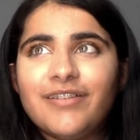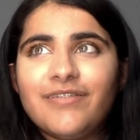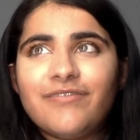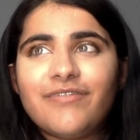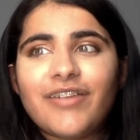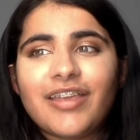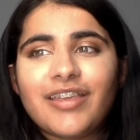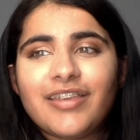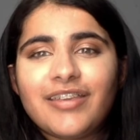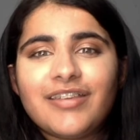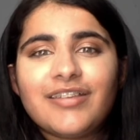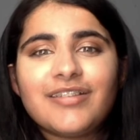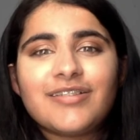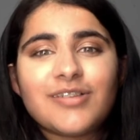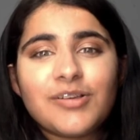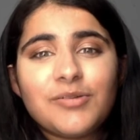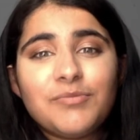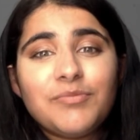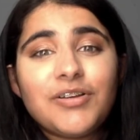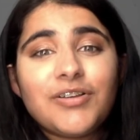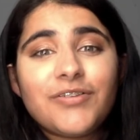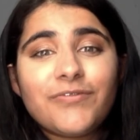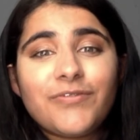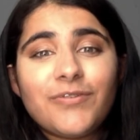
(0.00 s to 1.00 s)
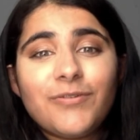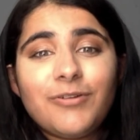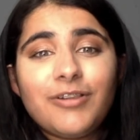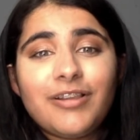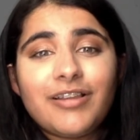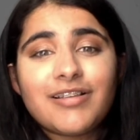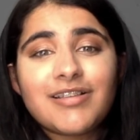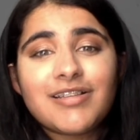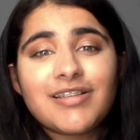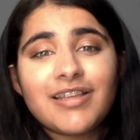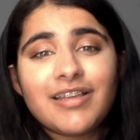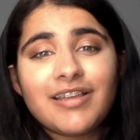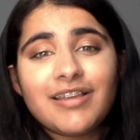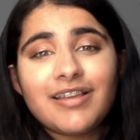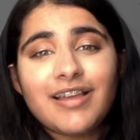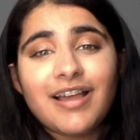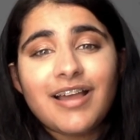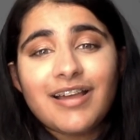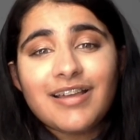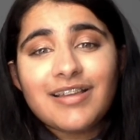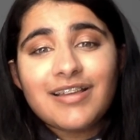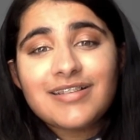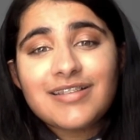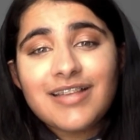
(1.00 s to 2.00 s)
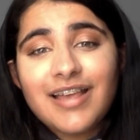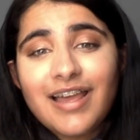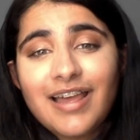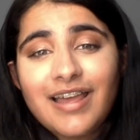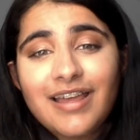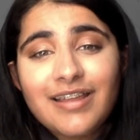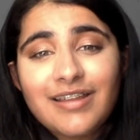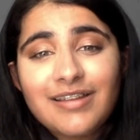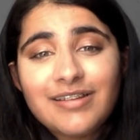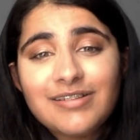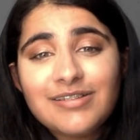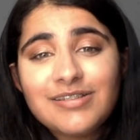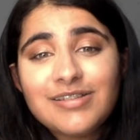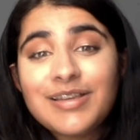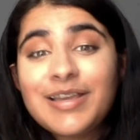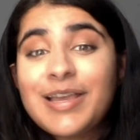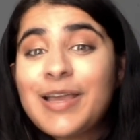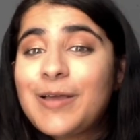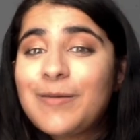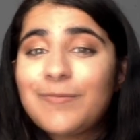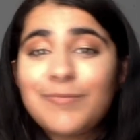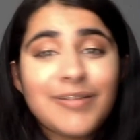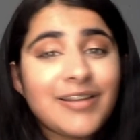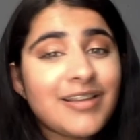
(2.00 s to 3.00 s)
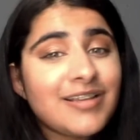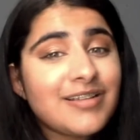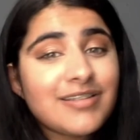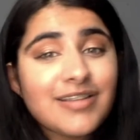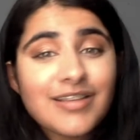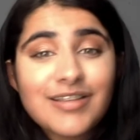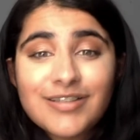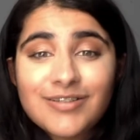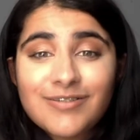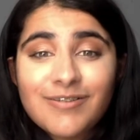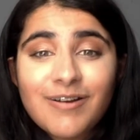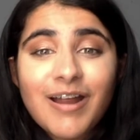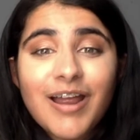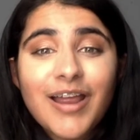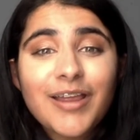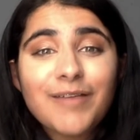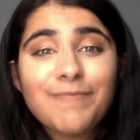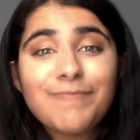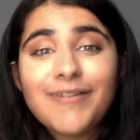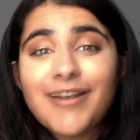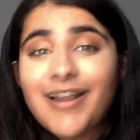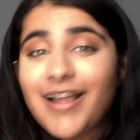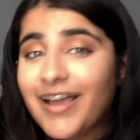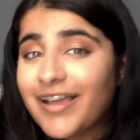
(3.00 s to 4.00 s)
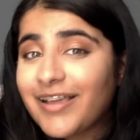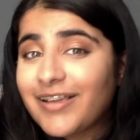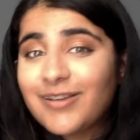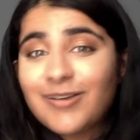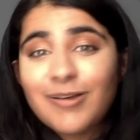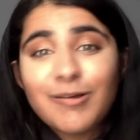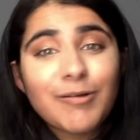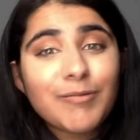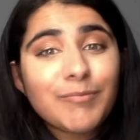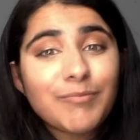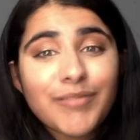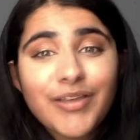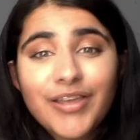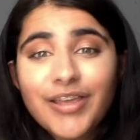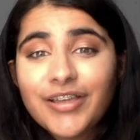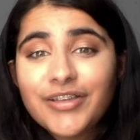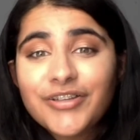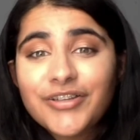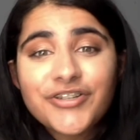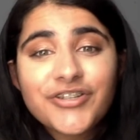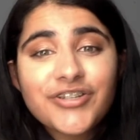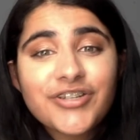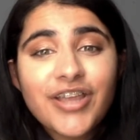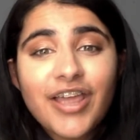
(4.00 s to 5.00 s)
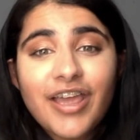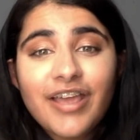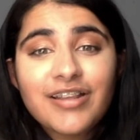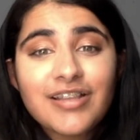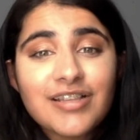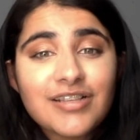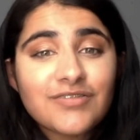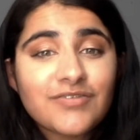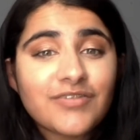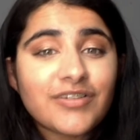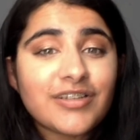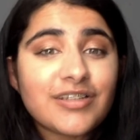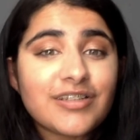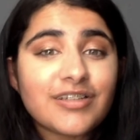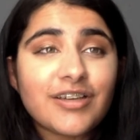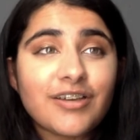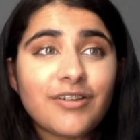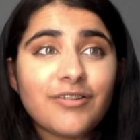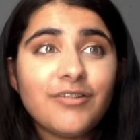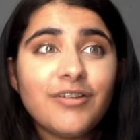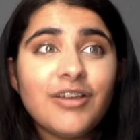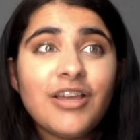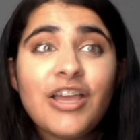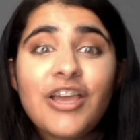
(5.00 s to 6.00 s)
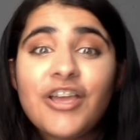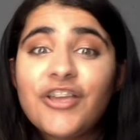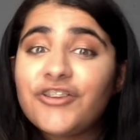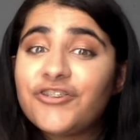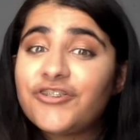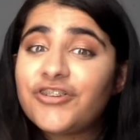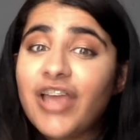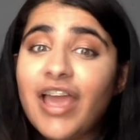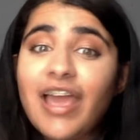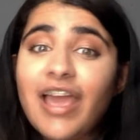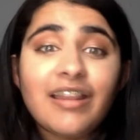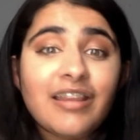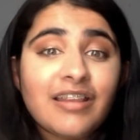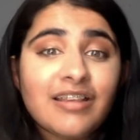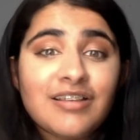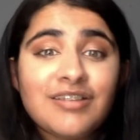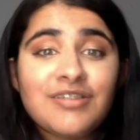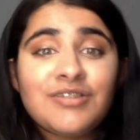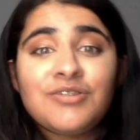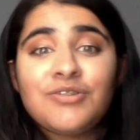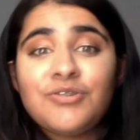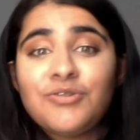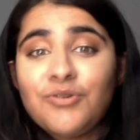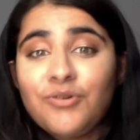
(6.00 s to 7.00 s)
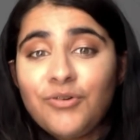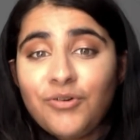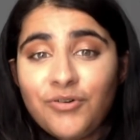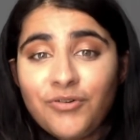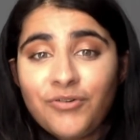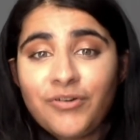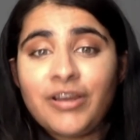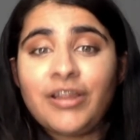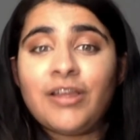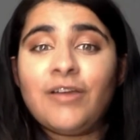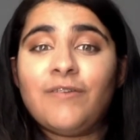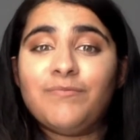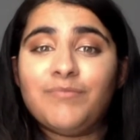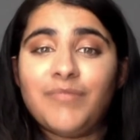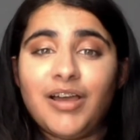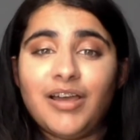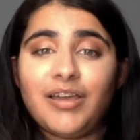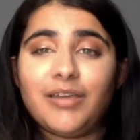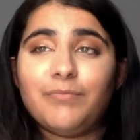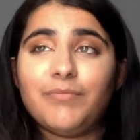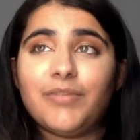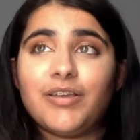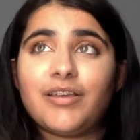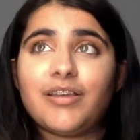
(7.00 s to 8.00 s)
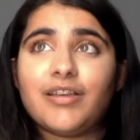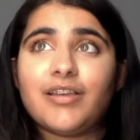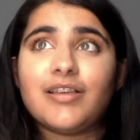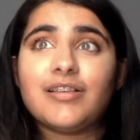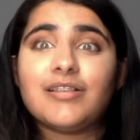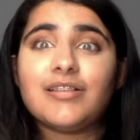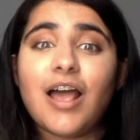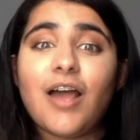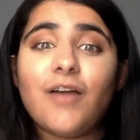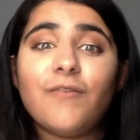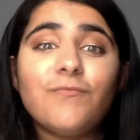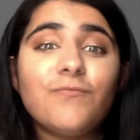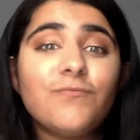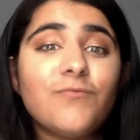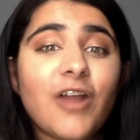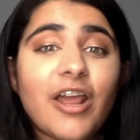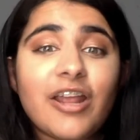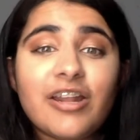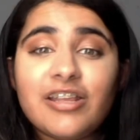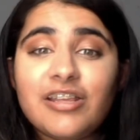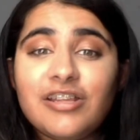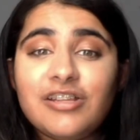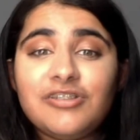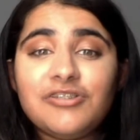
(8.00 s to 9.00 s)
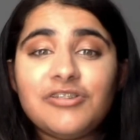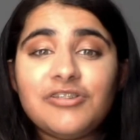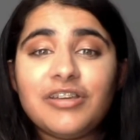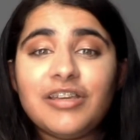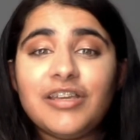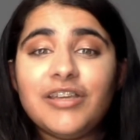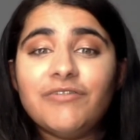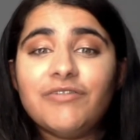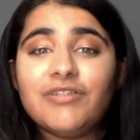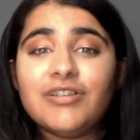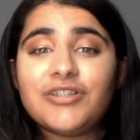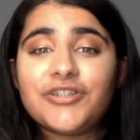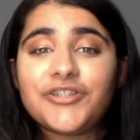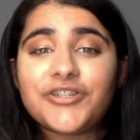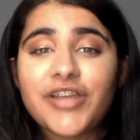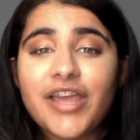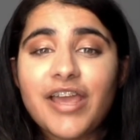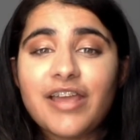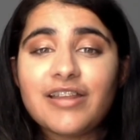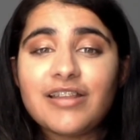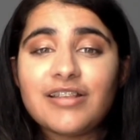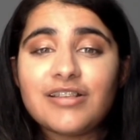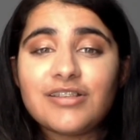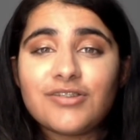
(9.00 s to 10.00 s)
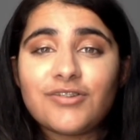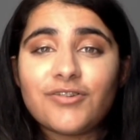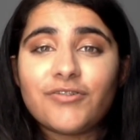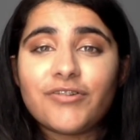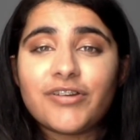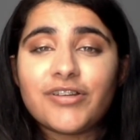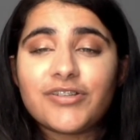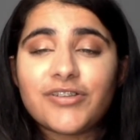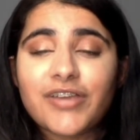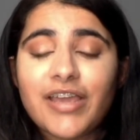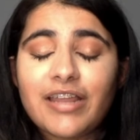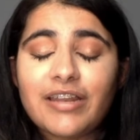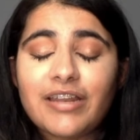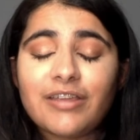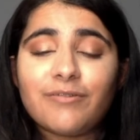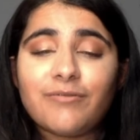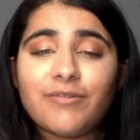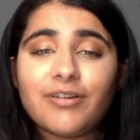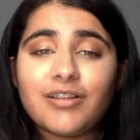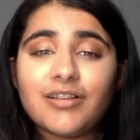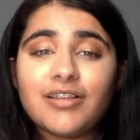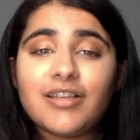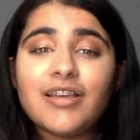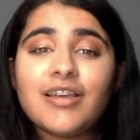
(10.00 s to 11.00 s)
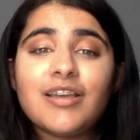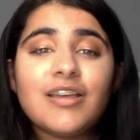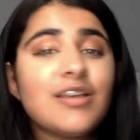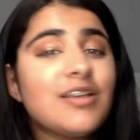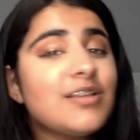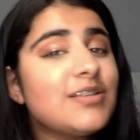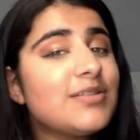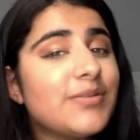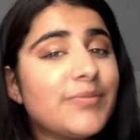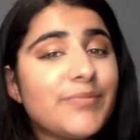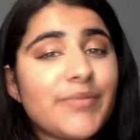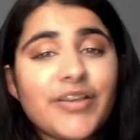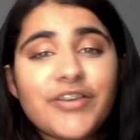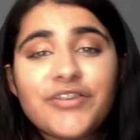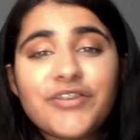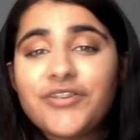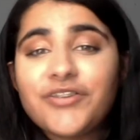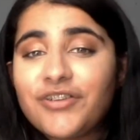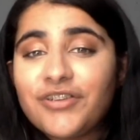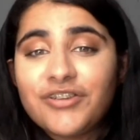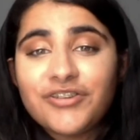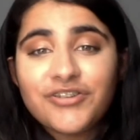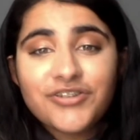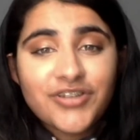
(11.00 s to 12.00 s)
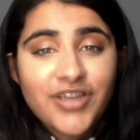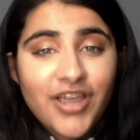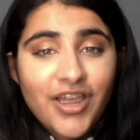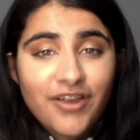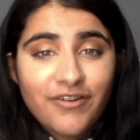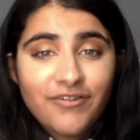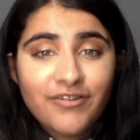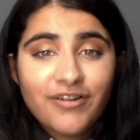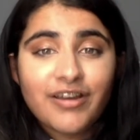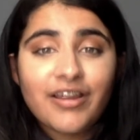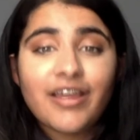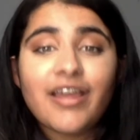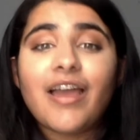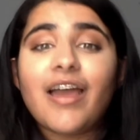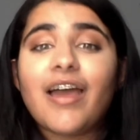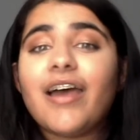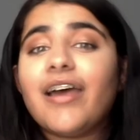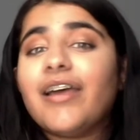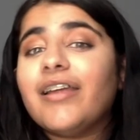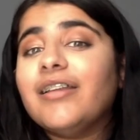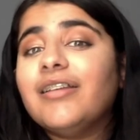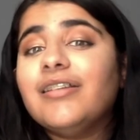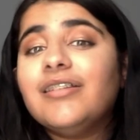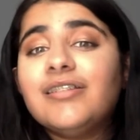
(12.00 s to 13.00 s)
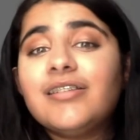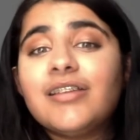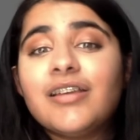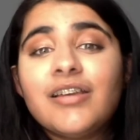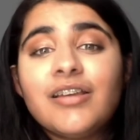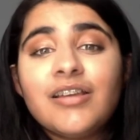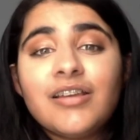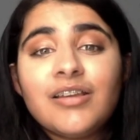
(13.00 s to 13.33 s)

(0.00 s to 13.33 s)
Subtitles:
thank you so much for listening, guys. And please subscribe, like, comment, share this video, share this story of mine, because I'm ready to even share this story to anyone. So make sure you share it and